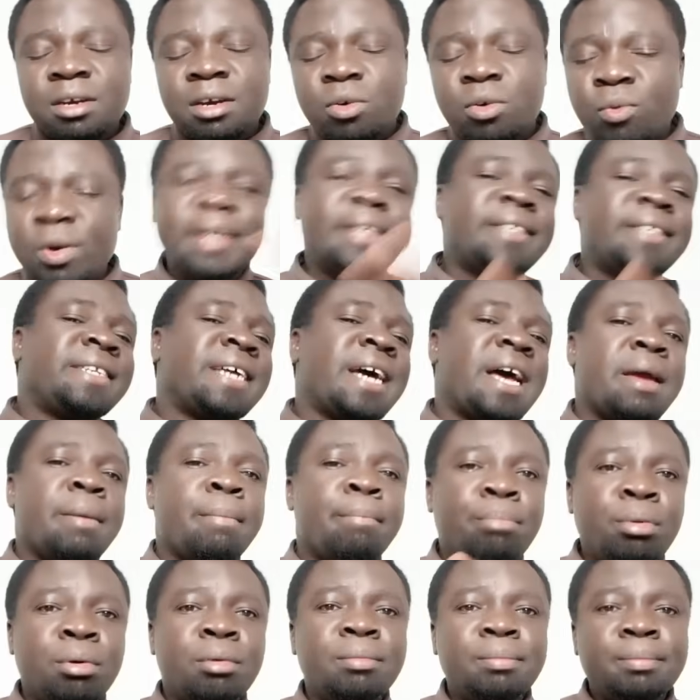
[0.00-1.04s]
one time,
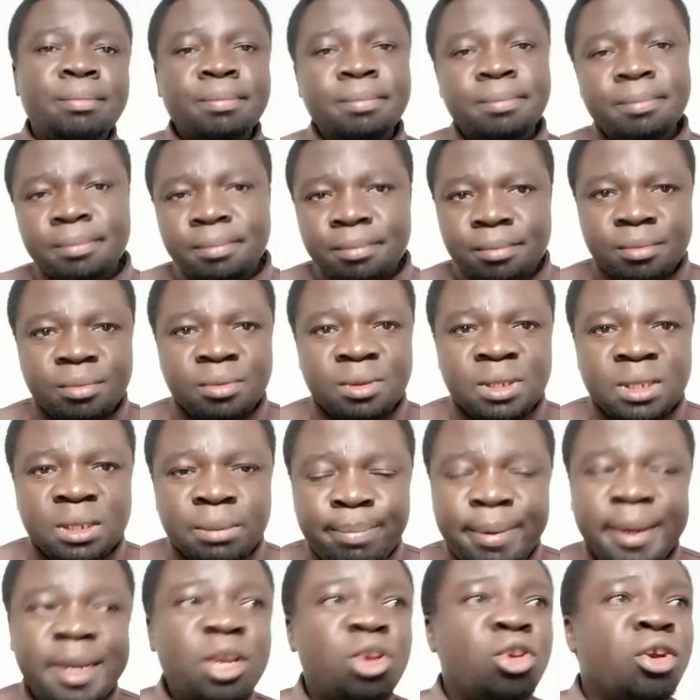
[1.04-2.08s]
boom,
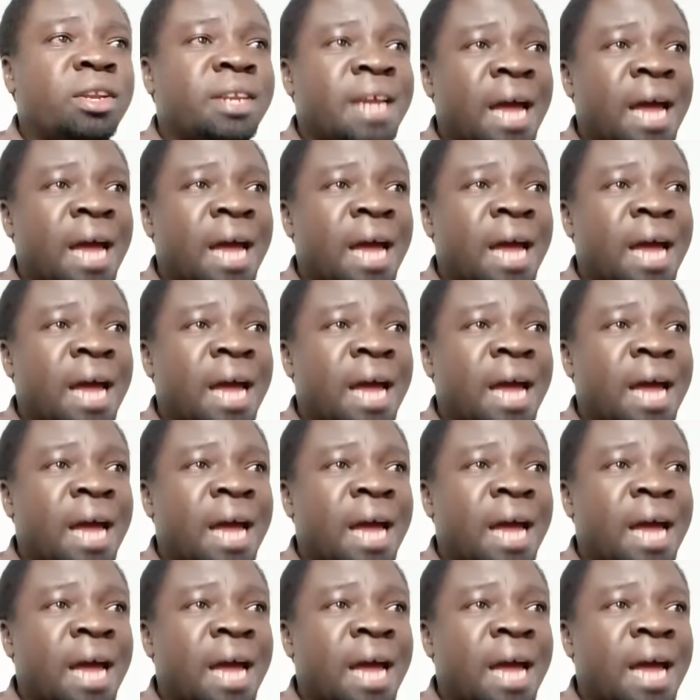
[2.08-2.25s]
but did not